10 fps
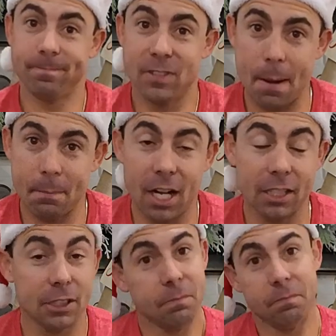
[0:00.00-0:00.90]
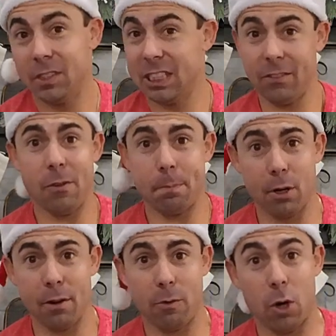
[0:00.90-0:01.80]
Top notch. Some of it
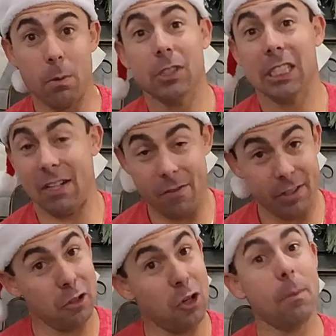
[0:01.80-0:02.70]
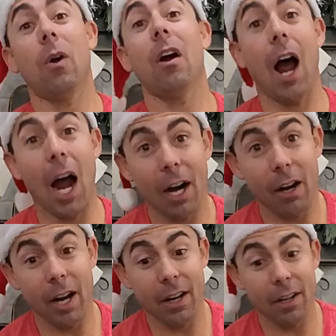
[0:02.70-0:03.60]
pretty affordable, some of it a little more higher
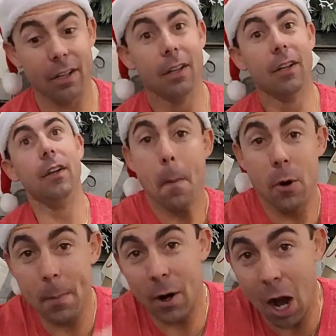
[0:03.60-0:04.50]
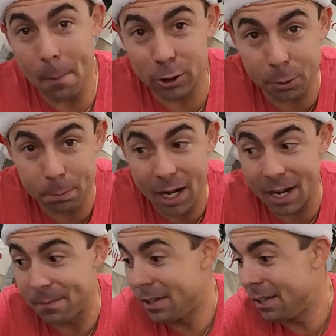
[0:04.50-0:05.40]
end. But no matter how much you
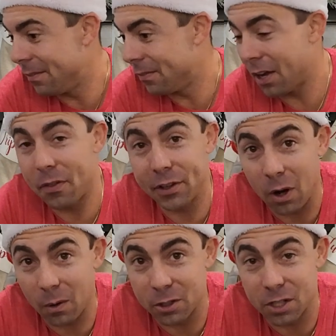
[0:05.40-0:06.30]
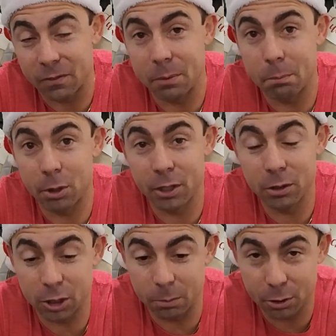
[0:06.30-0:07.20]
pay, I think all this stuff can bring you
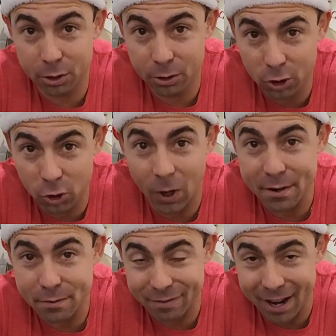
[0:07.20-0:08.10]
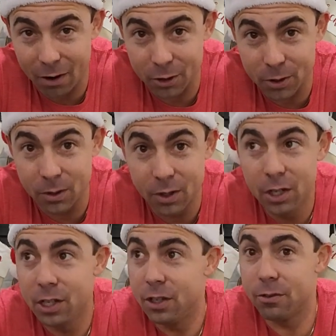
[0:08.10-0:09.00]
some great value
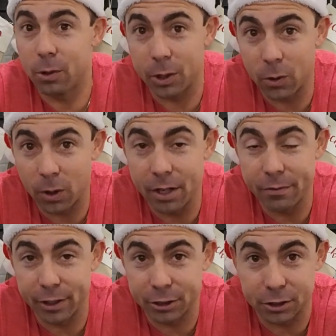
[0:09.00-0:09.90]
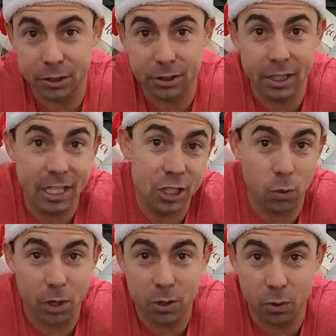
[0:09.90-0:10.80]
for your adventures in
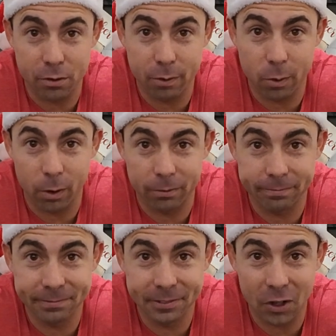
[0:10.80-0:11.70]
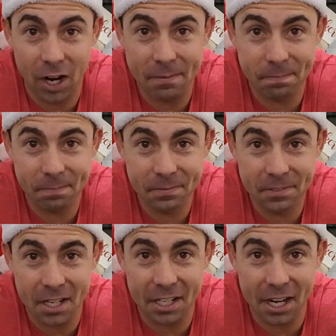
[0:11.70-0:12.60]
2024. All right,
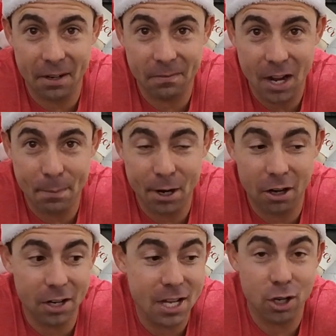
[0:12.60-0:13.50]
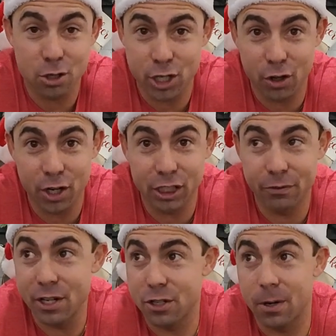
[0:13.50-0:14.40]
take care. Happy holidays. I'll see you on the next
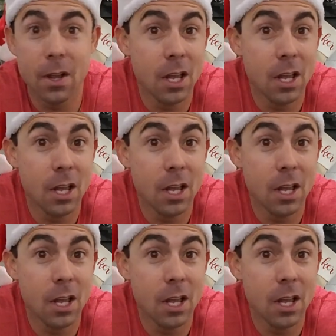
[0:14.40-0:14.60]
adventure.